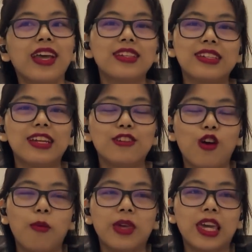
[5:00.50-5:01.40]
Next day,
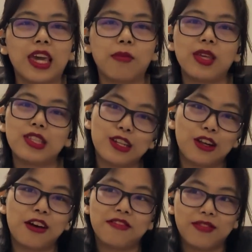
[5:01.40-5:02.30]
Tommy came,
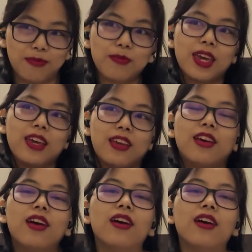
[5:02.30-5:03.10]
instead of being